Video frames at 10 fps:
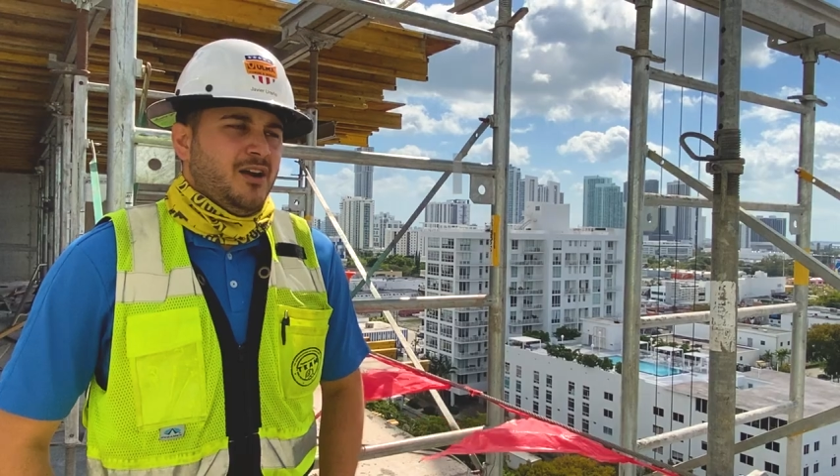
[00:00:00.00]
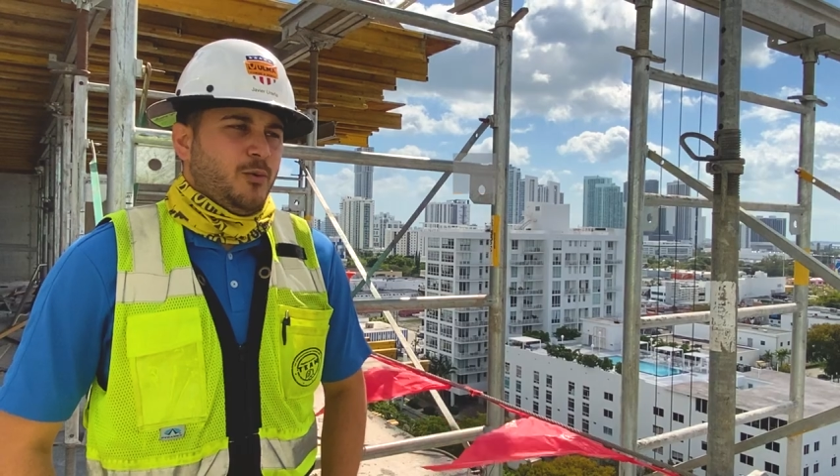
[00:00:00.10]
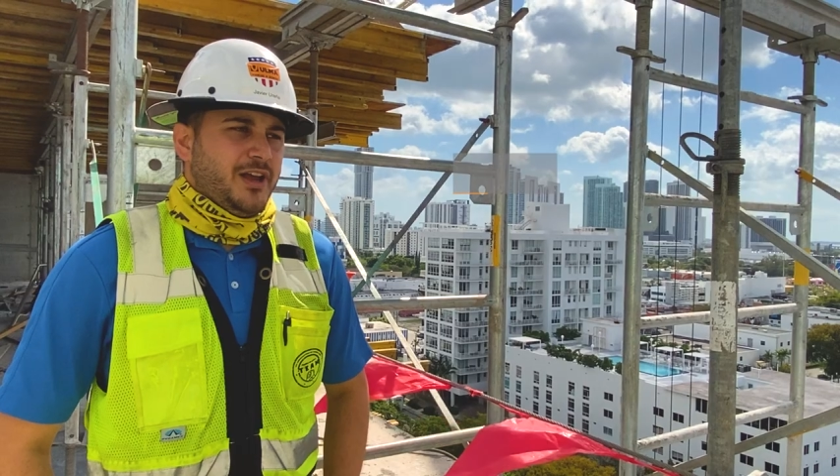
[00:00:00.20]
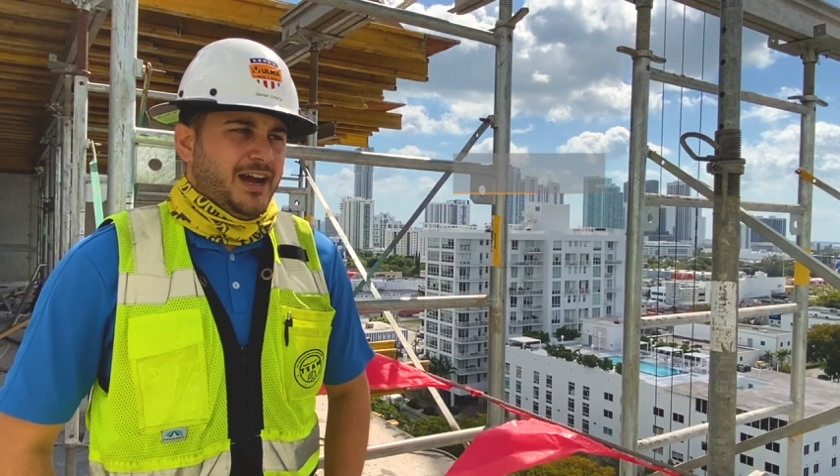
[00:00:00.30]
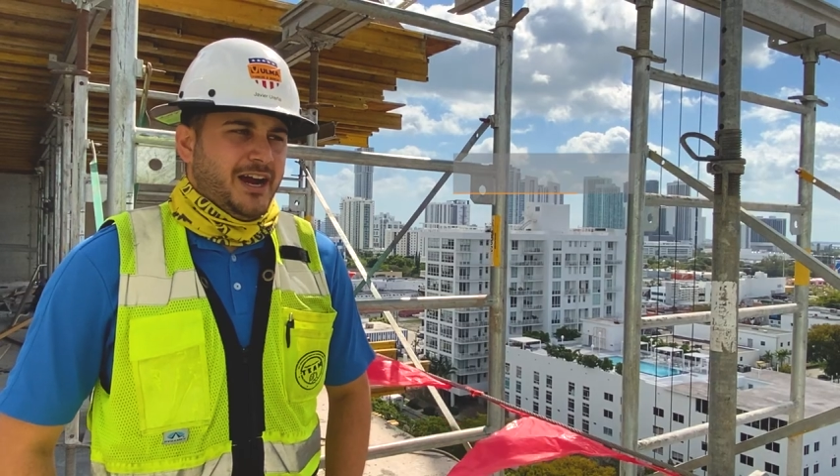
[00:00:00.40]

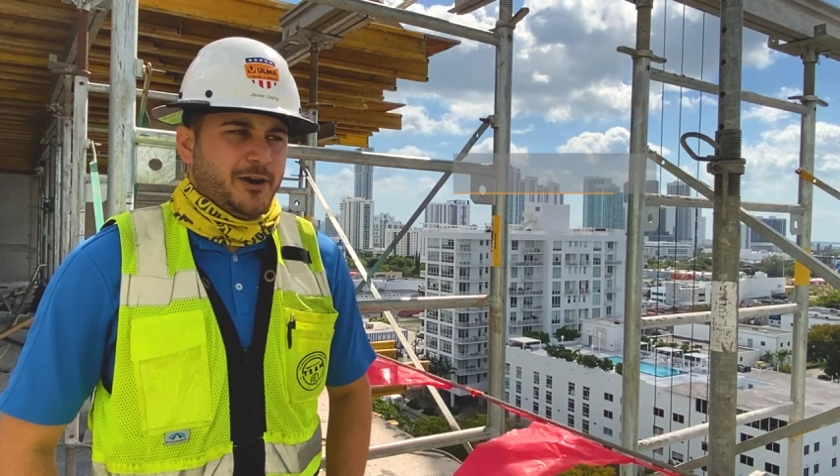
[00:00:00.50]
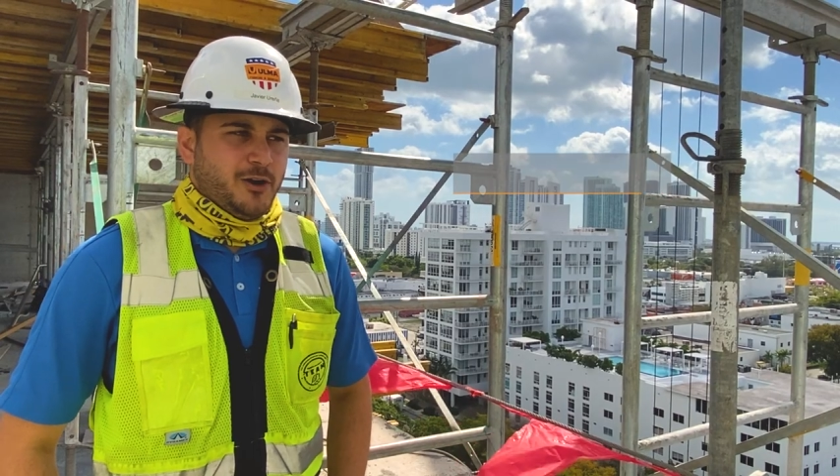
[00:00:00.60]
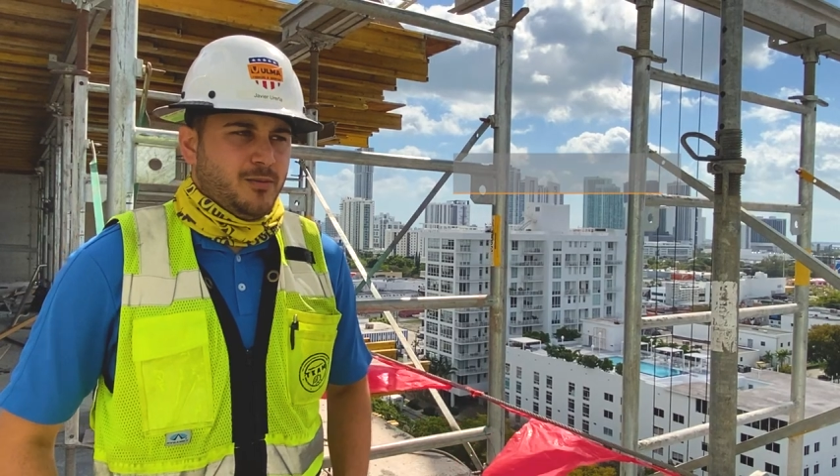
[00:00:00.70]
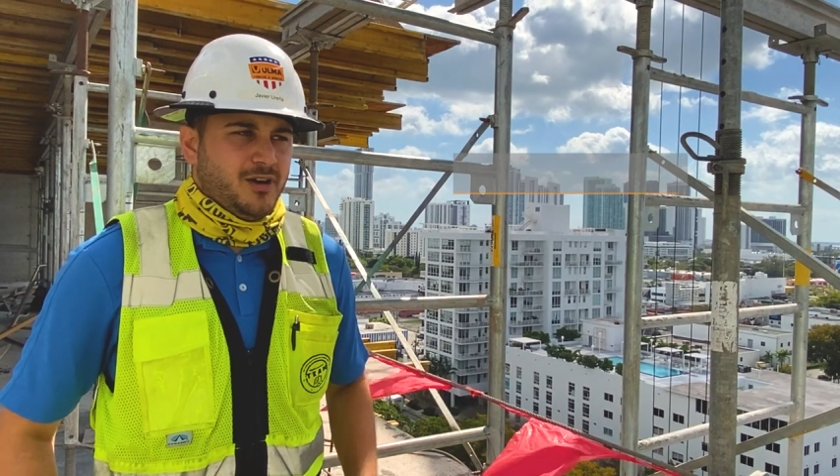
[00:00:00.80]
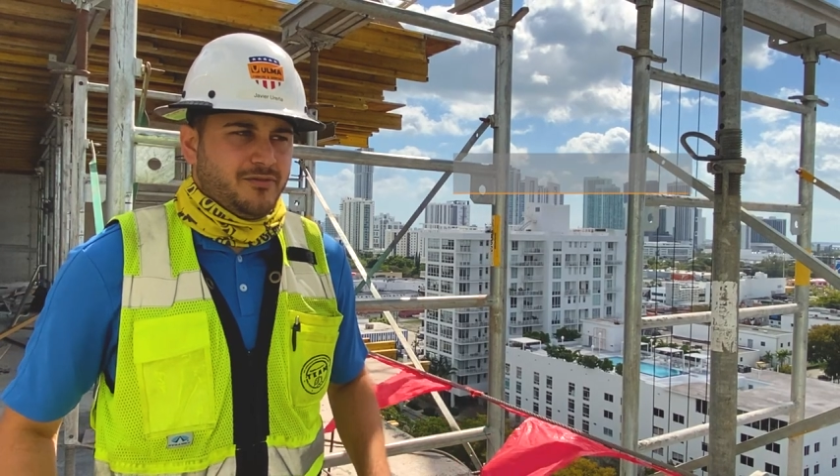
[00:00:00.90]
We hired
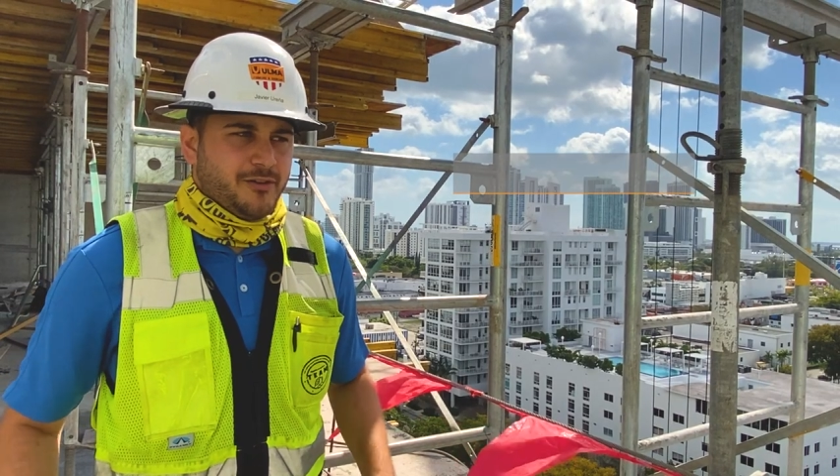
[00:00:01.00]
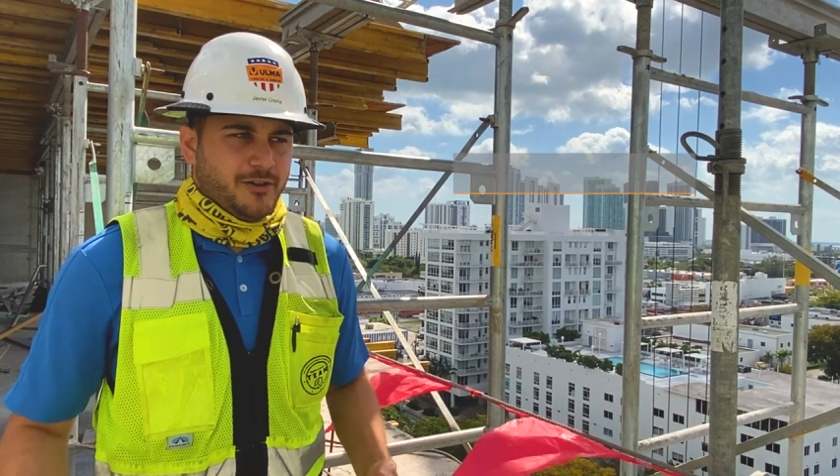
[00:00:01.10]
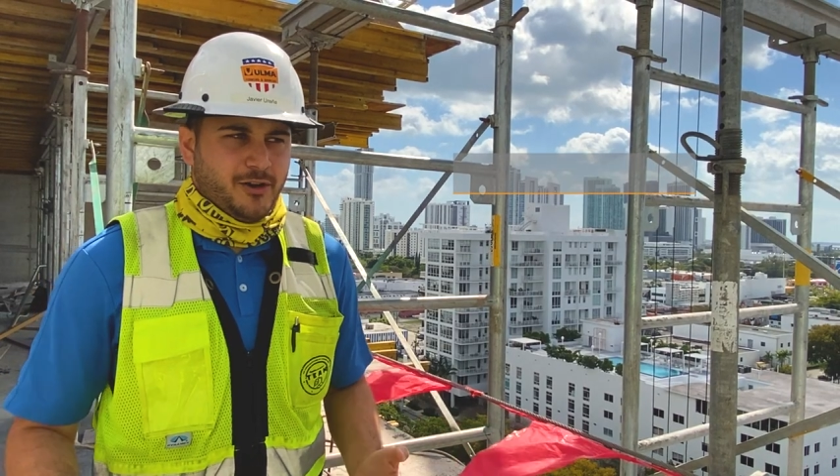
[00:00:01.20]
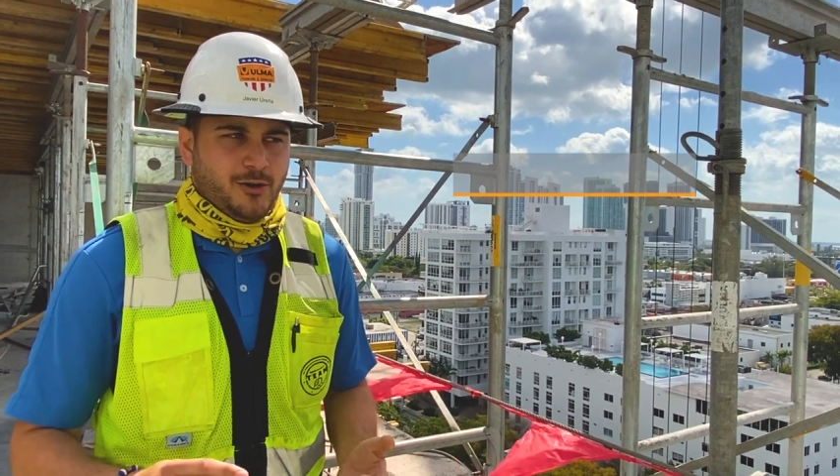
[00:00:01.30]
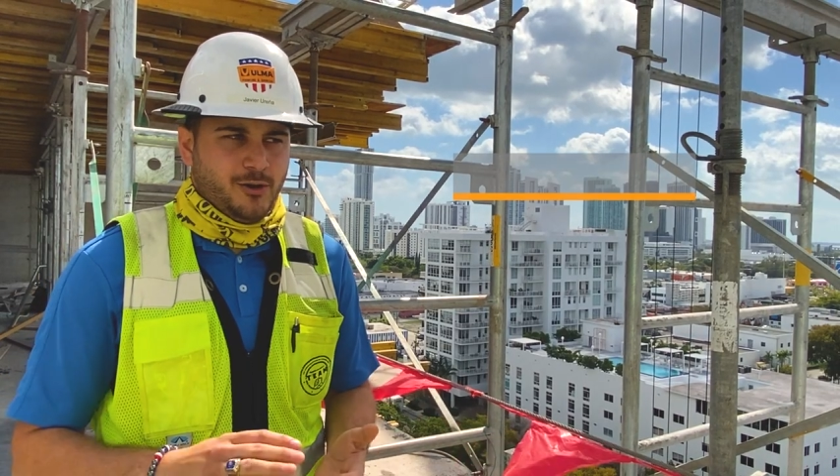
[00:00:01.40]
OMA for
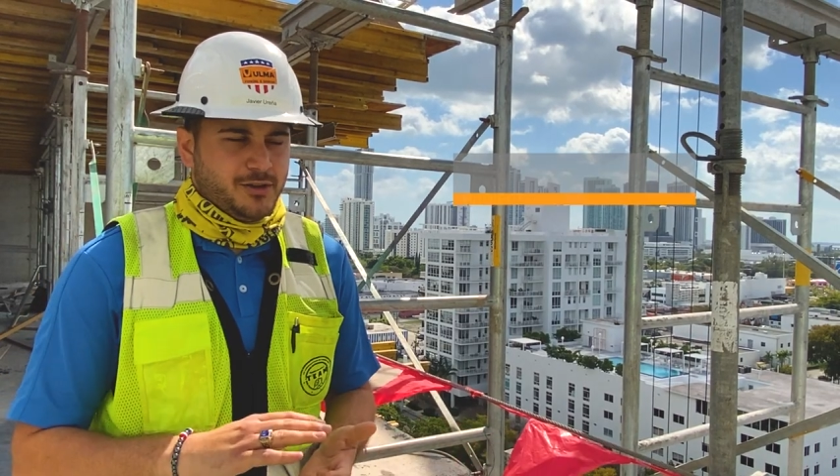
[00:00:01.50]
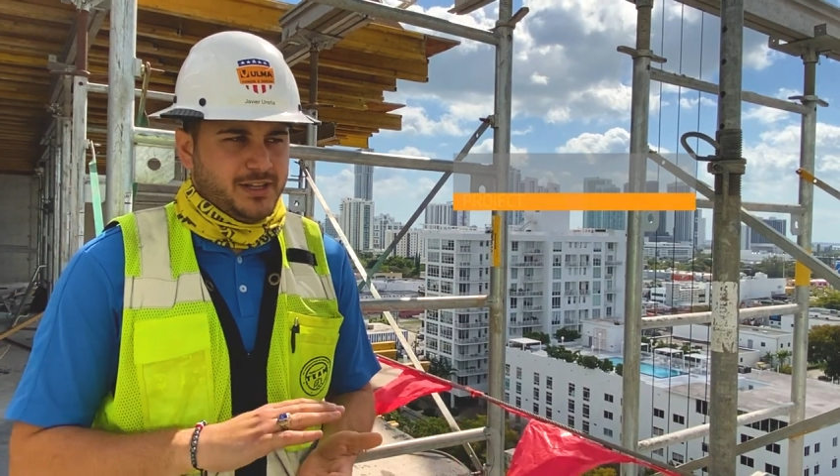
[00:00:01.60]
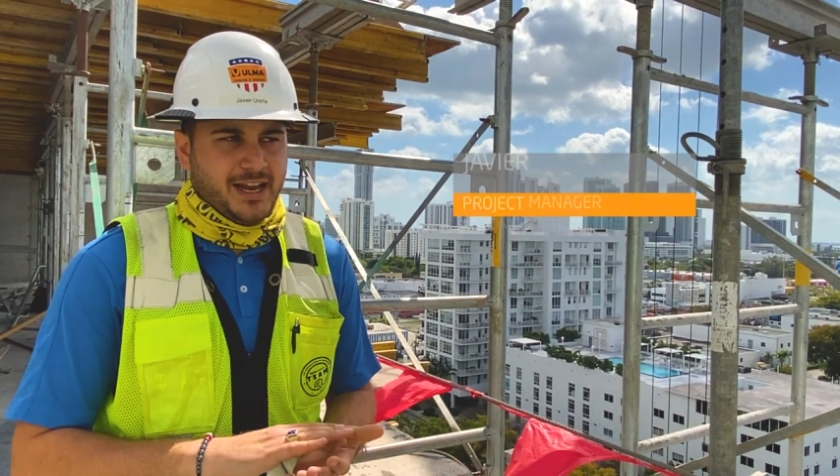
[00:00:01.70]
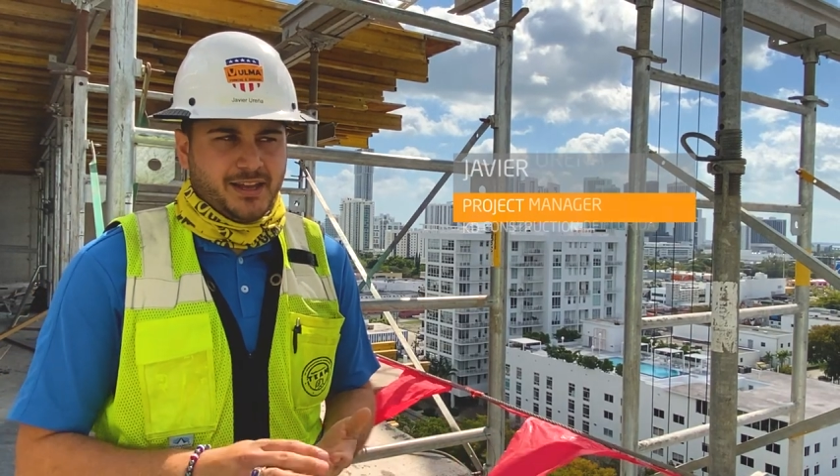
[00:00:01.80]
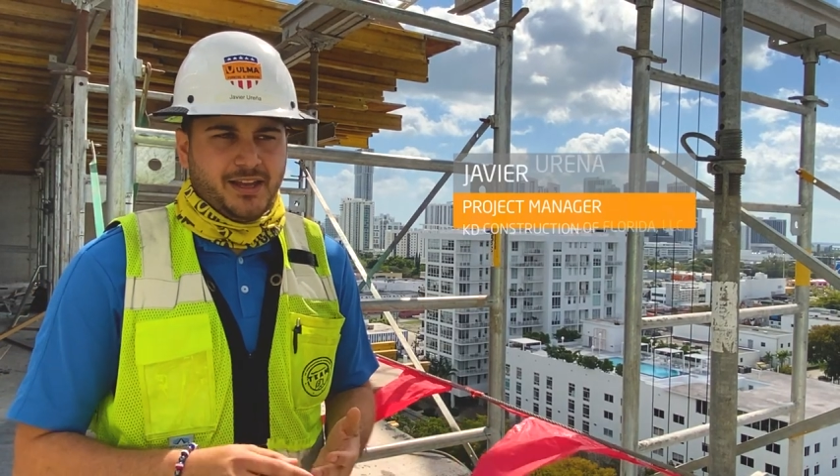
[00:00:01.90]
the whole
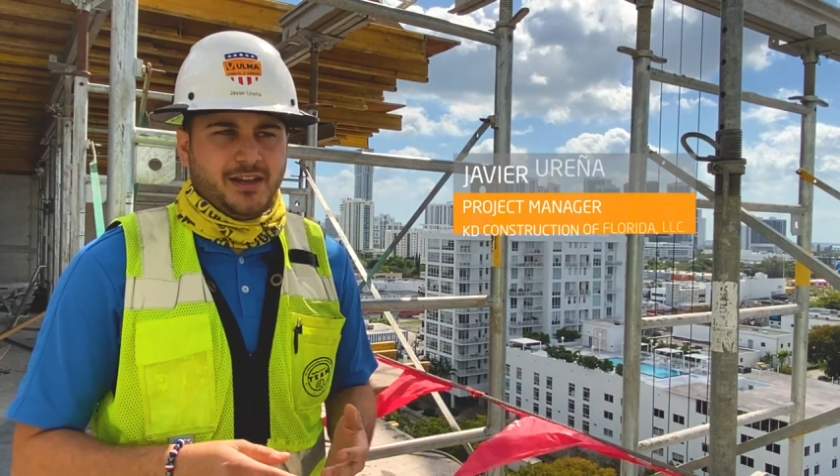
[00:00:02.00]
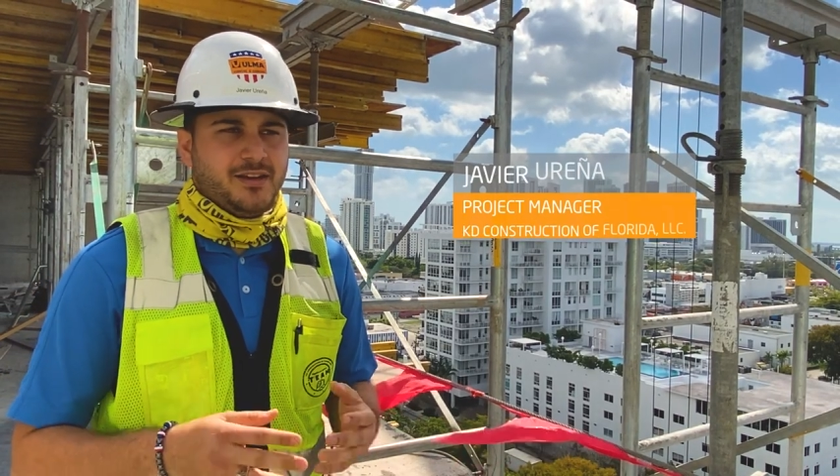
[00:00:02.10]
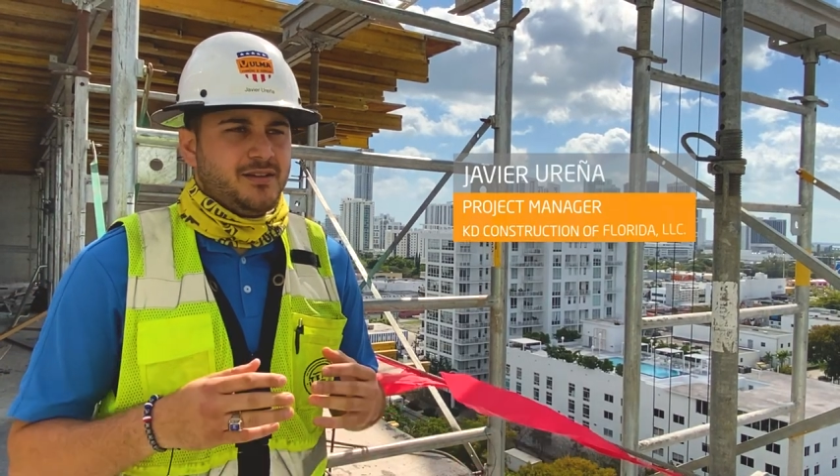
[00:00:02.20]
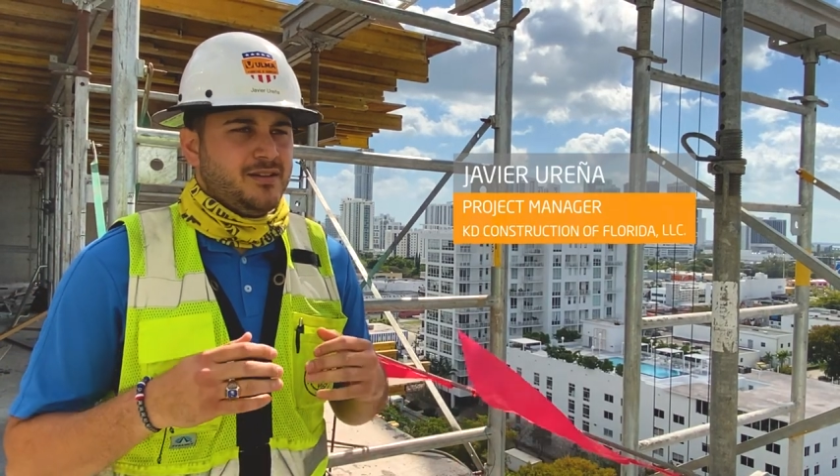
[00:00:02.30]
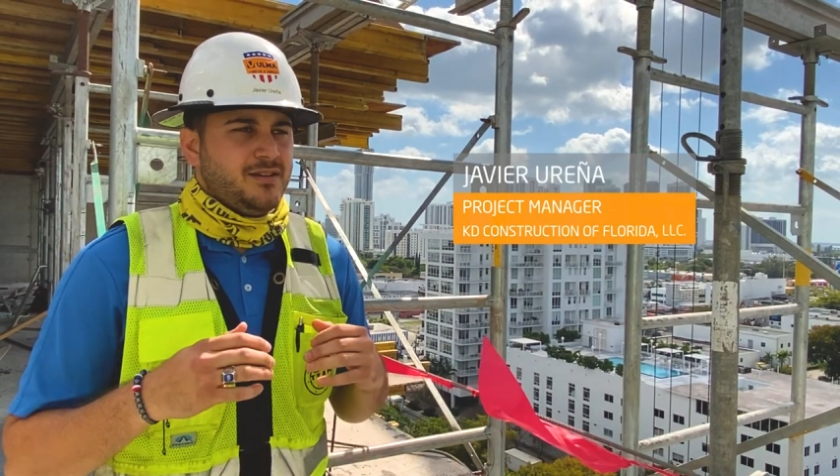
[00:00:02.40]
decking